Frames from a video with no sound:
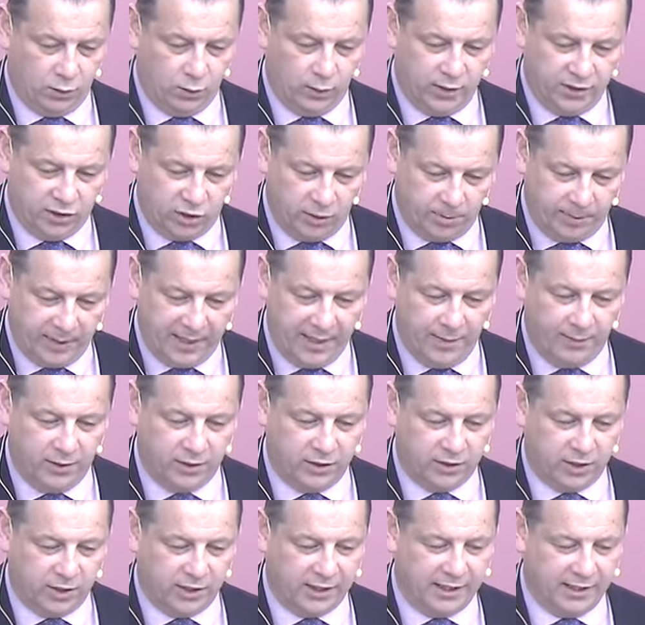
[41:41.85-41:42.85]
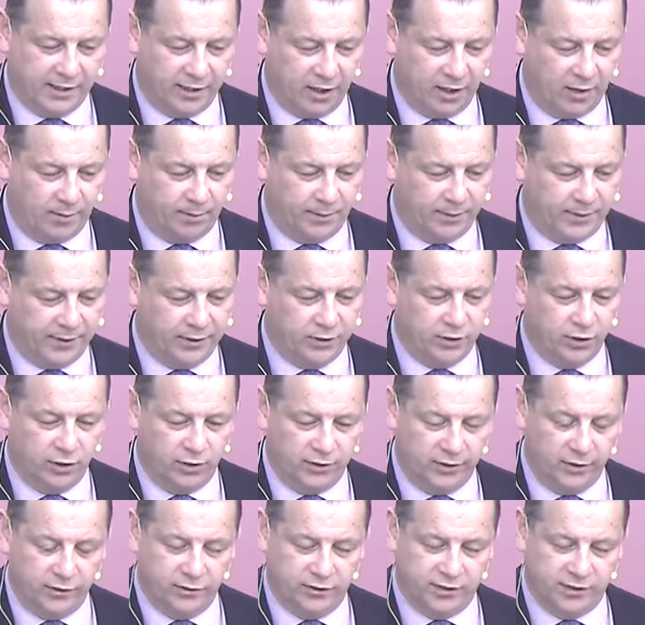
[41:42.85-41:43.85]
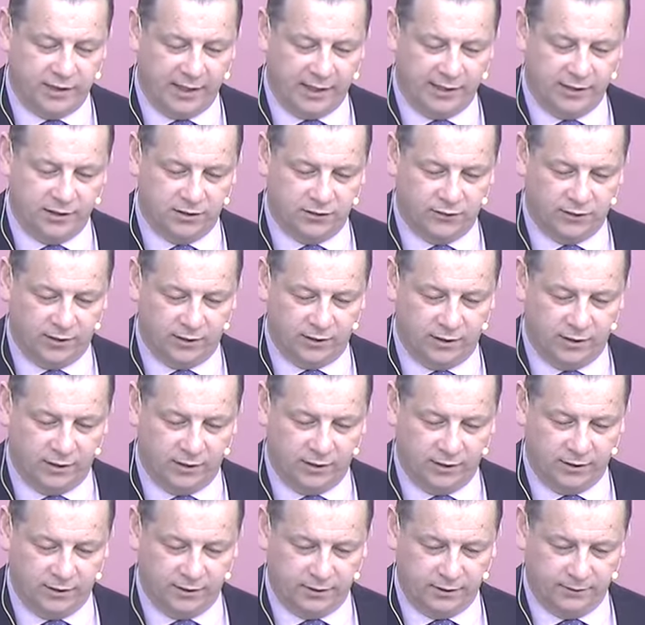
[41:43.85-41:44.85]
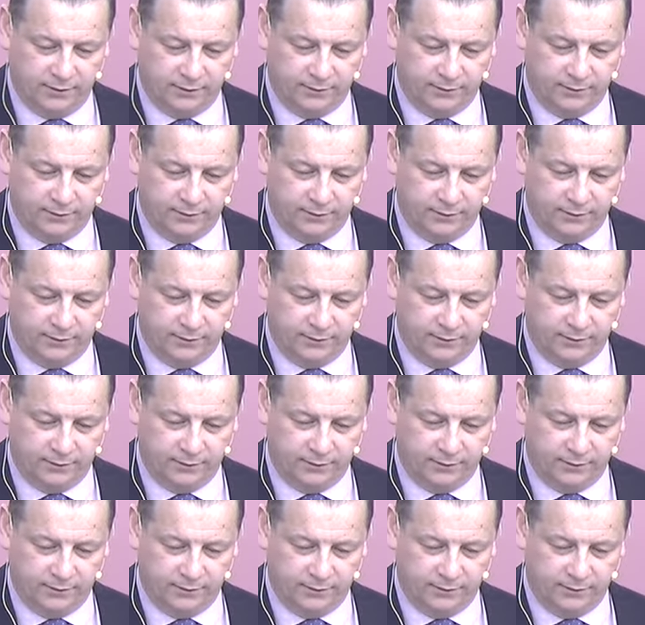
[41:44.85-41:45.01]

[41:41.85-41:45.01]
we should be able to get up and do those things for God.